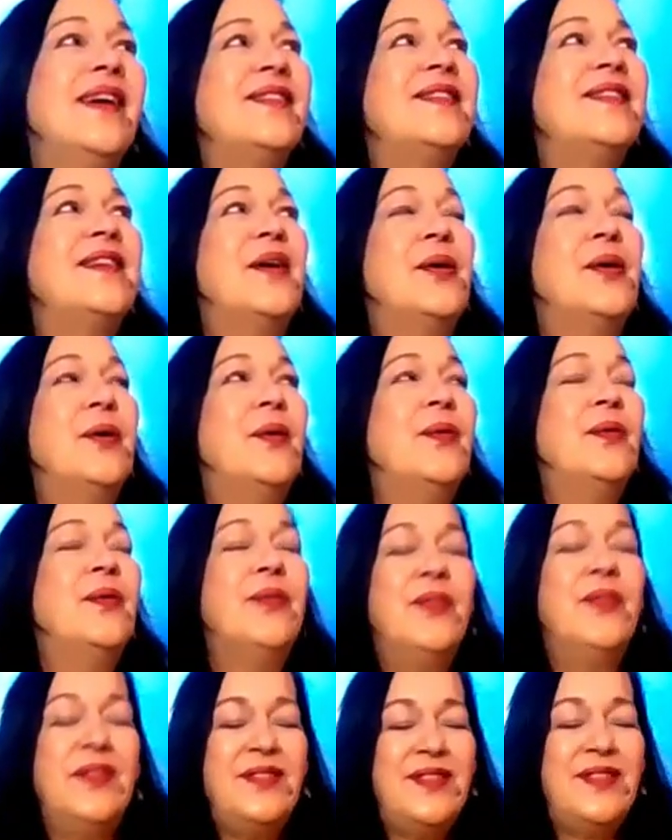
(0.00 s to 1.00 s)
So
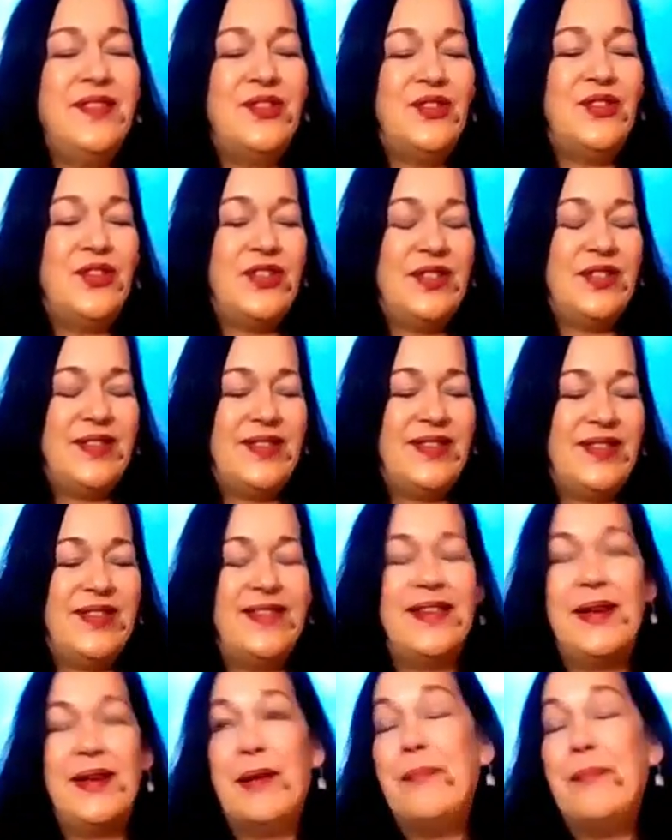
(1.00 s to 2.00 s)
this is
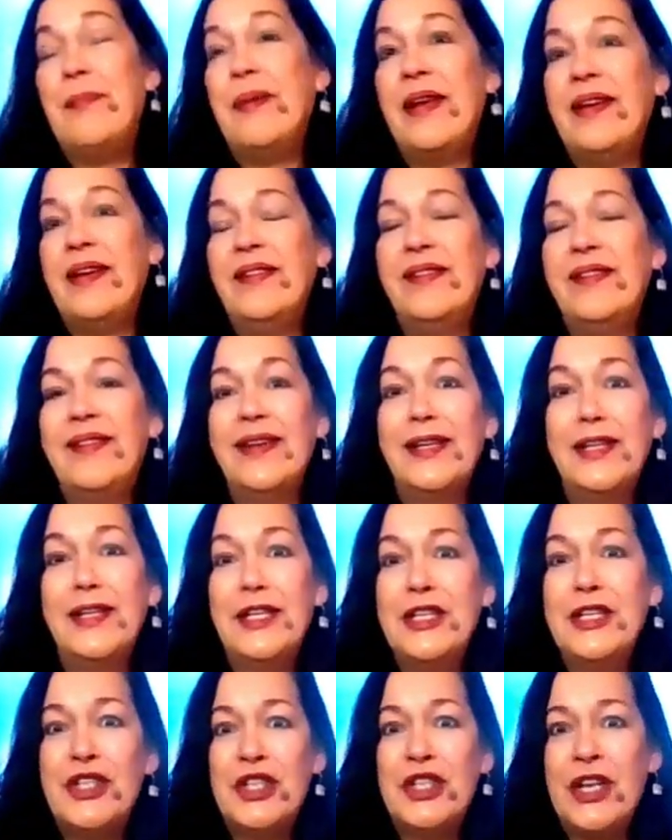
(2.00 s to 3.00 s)
just
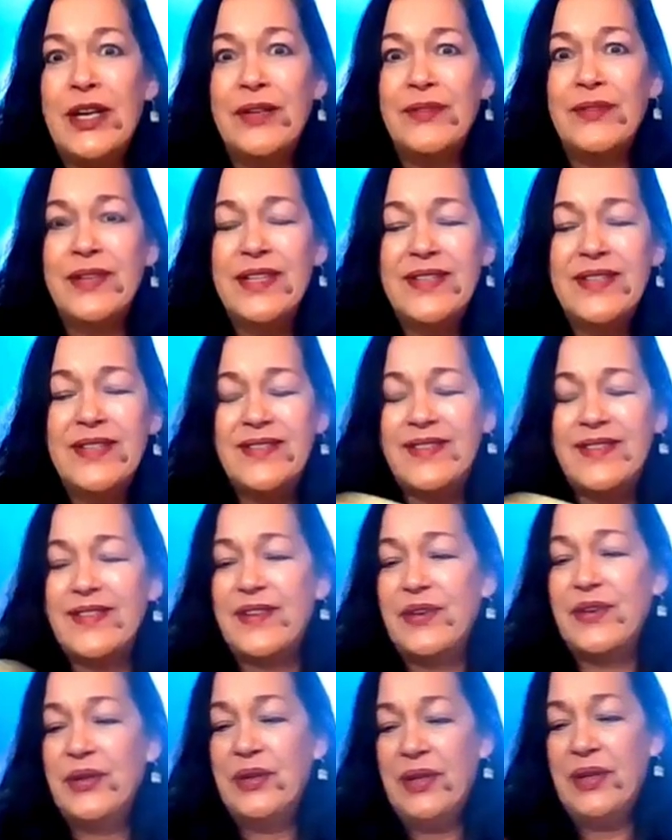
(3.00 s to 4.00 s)
amazingly
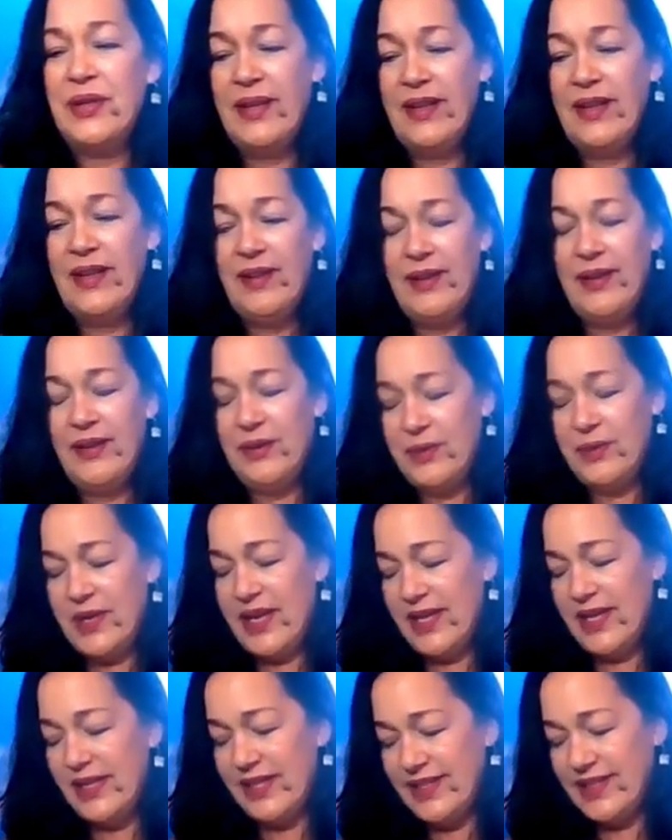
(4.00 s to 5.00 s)
generous.
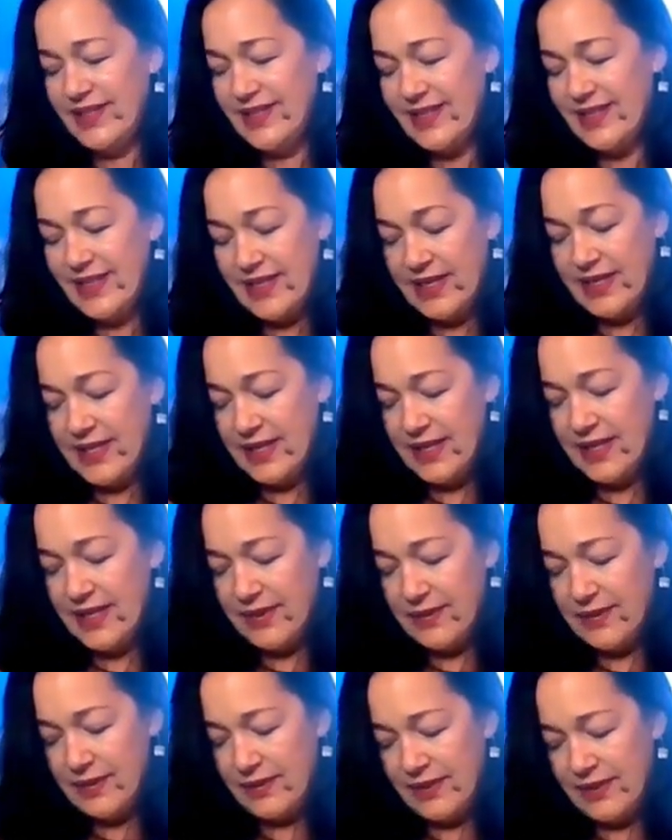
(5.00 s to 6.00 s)
Okay, let's
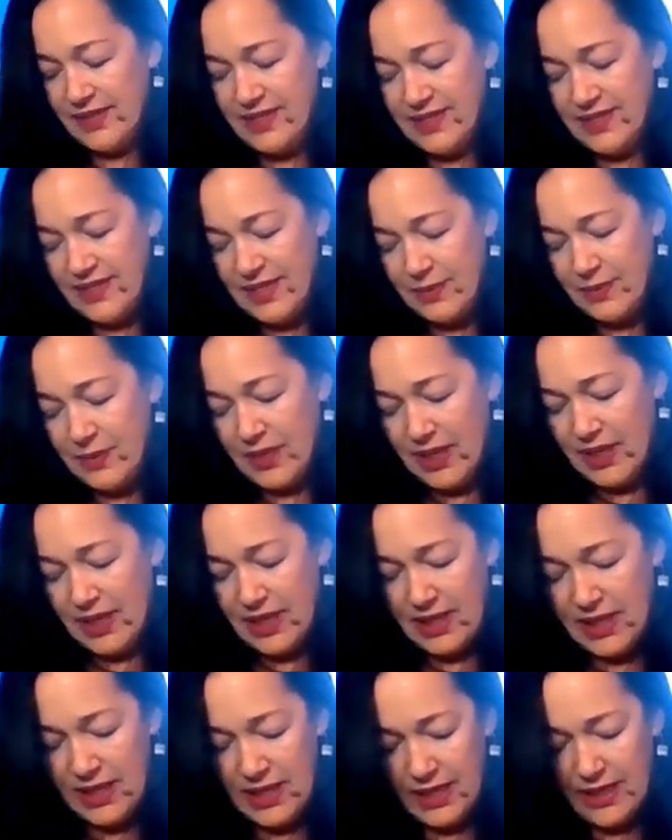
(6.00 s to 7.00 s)
see what
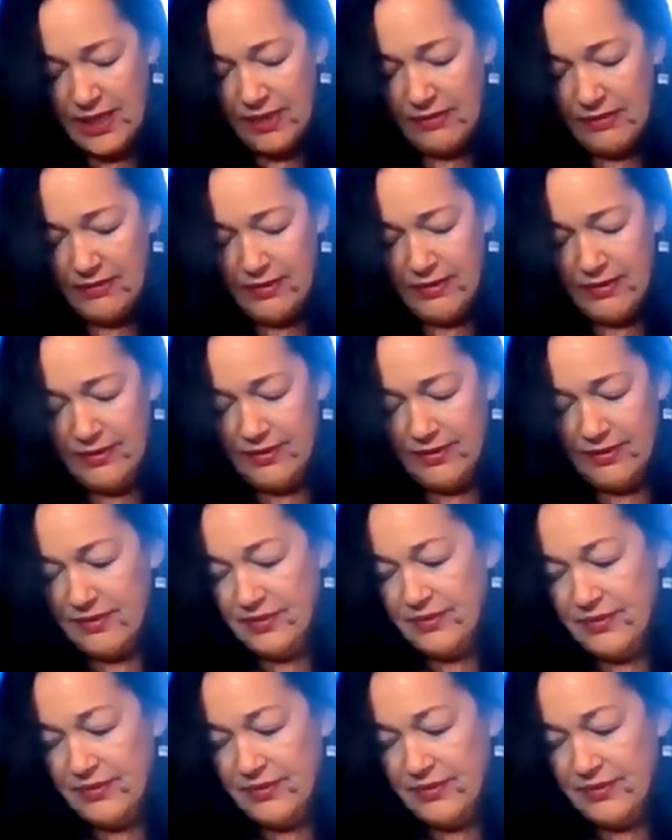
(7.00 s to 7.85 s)
I got. Oh.